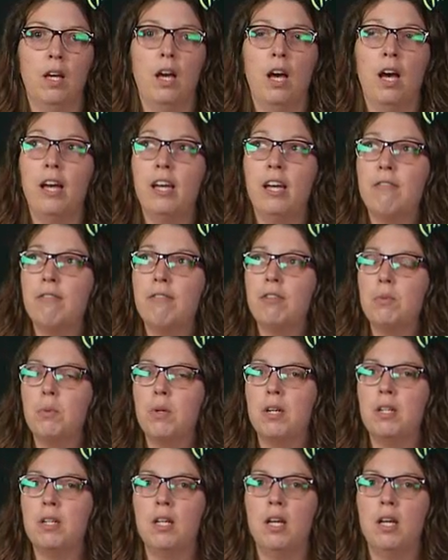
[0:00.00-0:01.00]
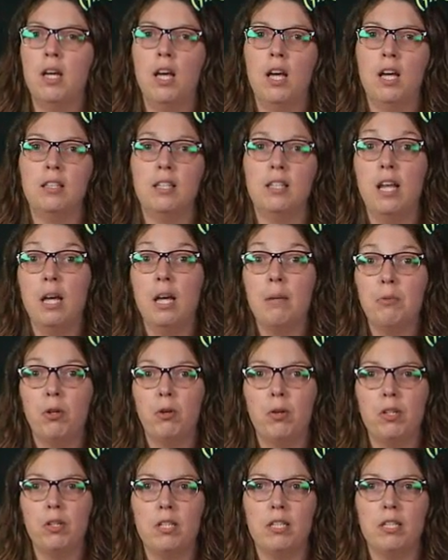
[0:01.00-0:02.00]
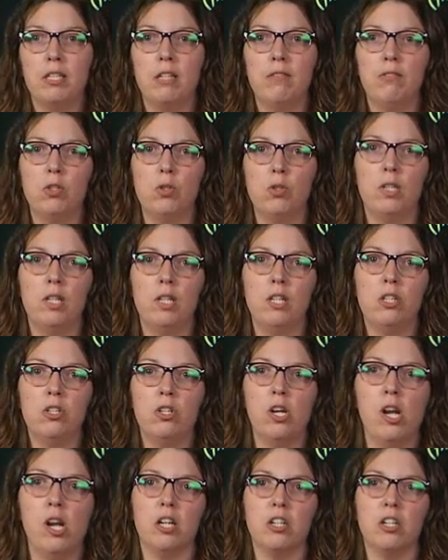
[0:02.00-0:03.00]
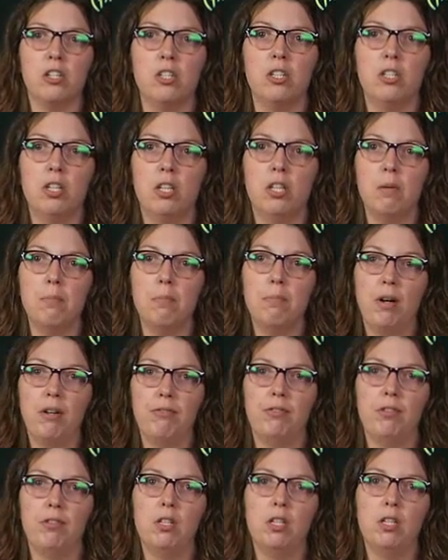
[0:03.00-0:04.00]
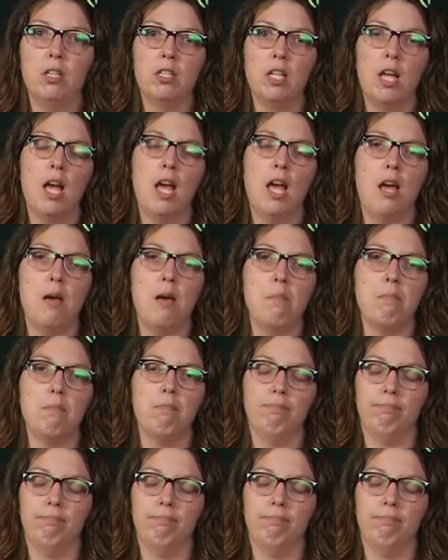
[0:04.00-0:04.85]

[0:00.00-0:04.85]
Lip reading: Hi everyone. Today I'm going to give you an introduction to the buffers and